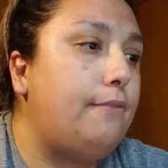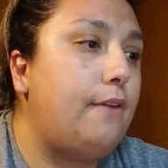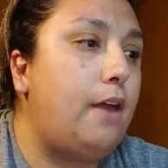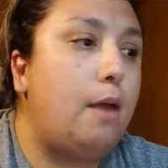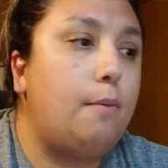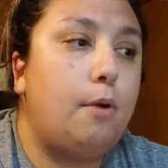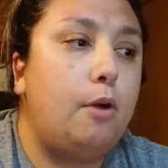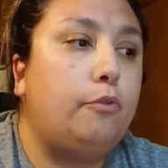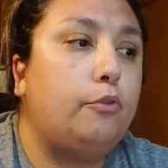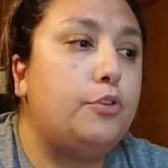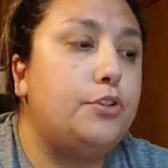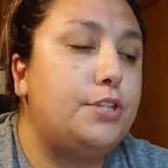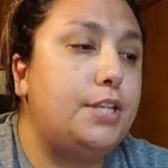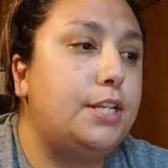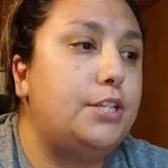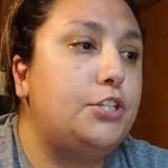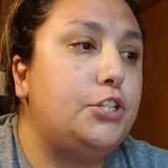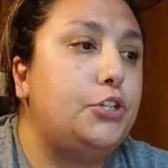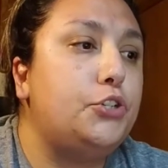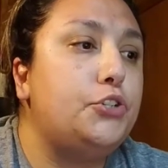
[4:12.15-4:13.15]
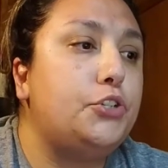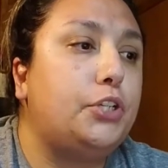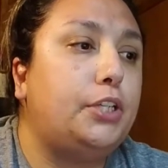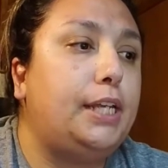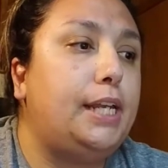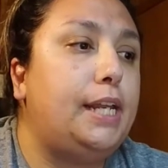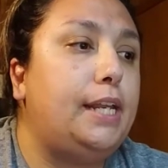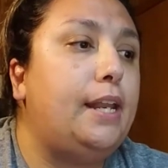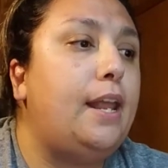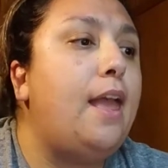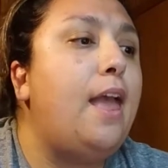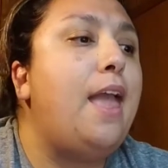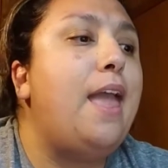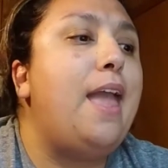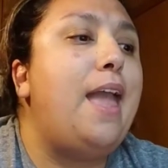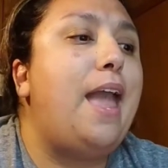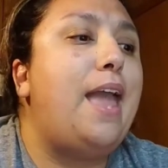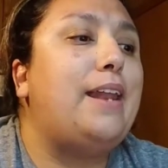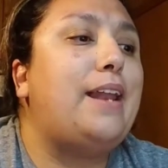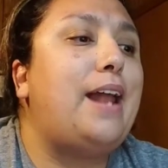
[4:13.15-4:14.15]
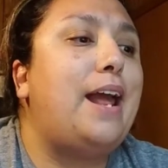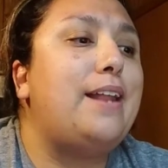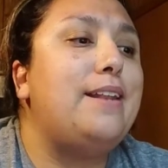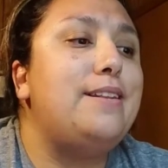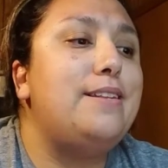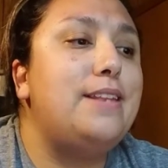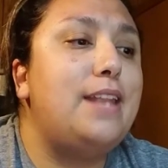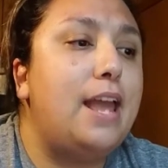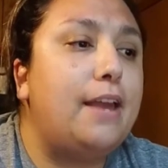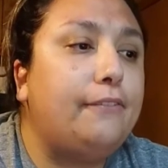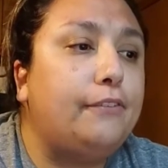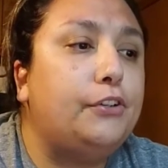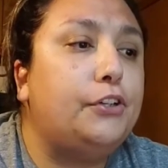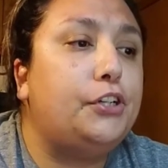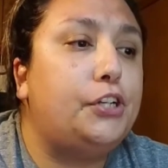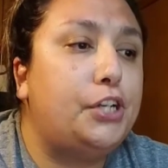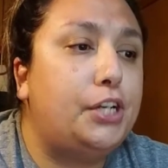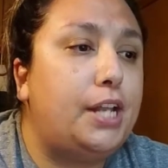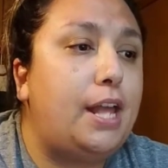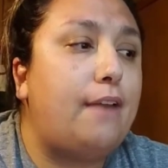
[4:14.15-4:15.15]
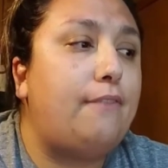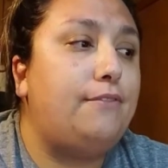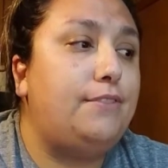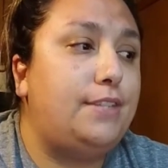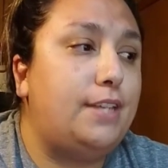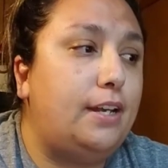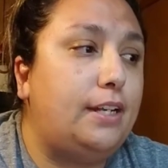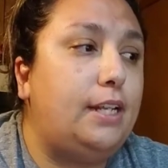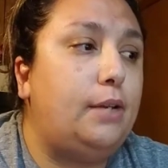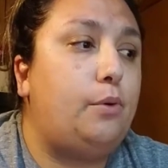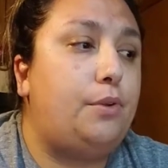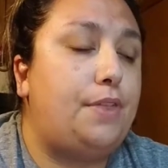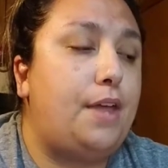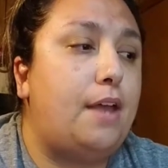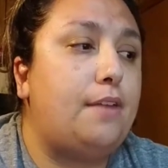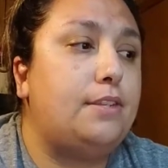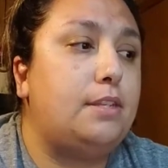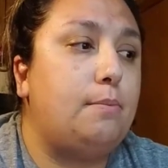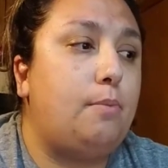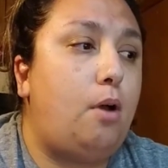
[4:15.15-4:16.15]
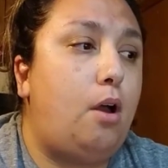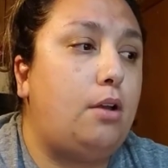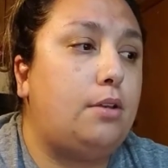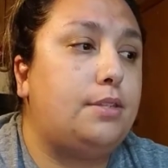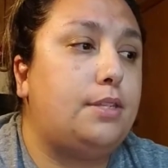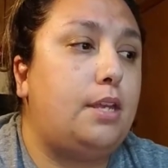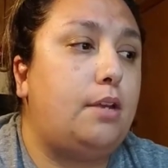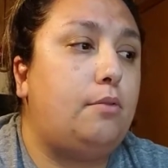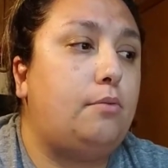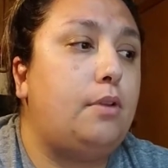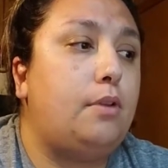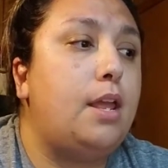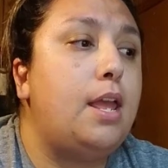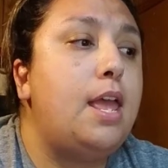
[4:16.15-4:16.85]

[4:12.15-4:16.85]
I'm over 6 years clean, and I never could have done it without Suboxone.